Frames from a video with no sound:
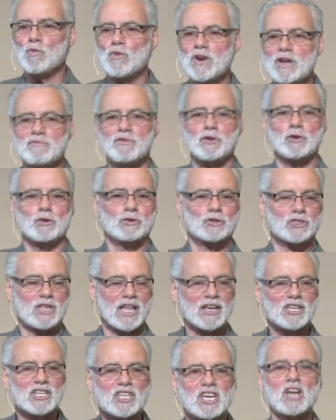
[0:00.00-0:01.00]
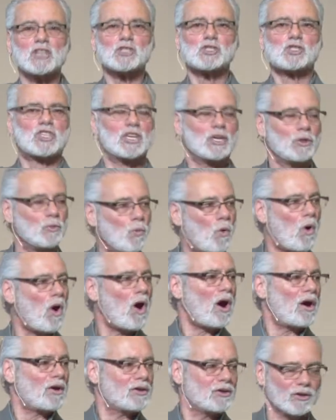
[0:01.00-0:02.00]
rivers like gushing
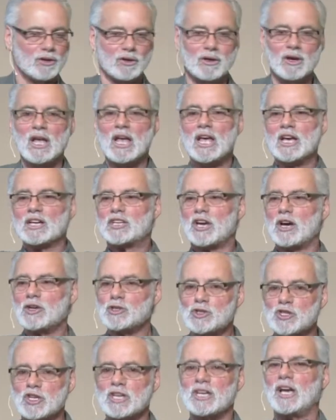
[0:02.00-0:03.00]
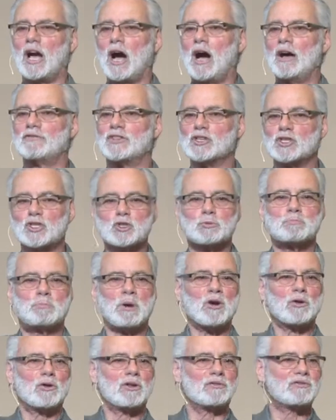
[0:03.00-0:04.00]
water, gushing of the
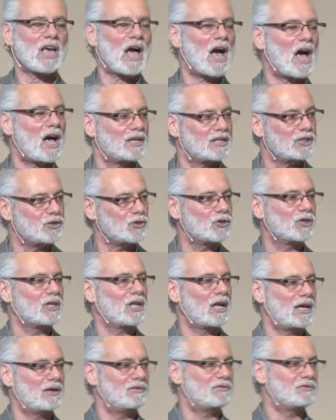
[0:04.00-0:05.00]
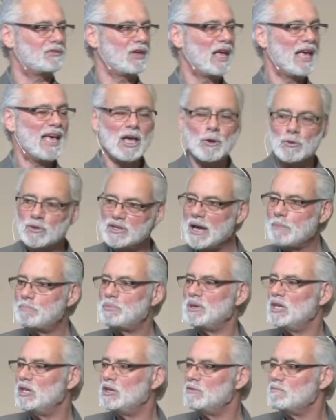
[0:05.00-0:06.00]
Spirit of God in your life. Wouldn't that
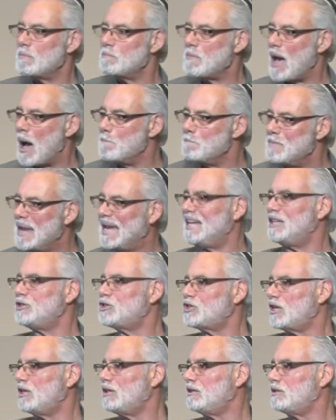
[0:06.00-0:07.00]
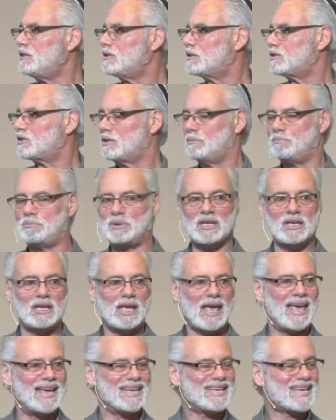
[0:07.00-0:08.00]
be amazing to be
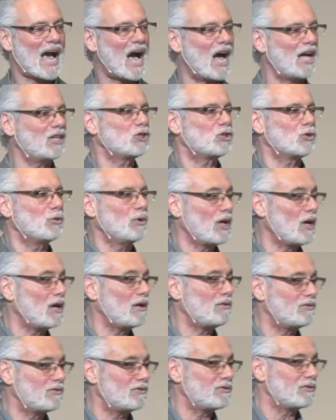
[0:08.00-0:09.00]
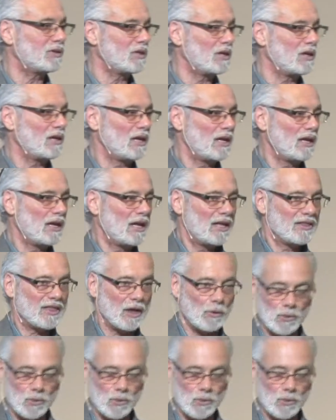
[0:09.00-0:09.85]
a conduit of? That